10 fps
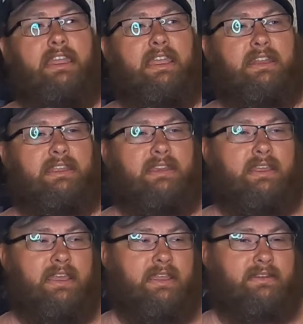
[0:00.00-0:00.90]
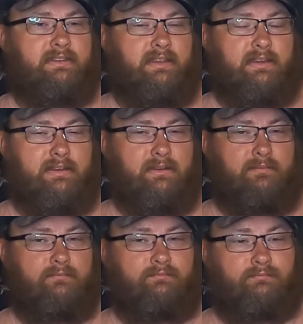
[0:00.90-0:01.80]
and it has
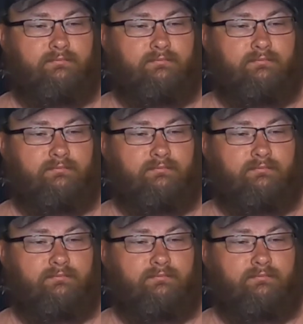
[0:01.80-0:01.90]
like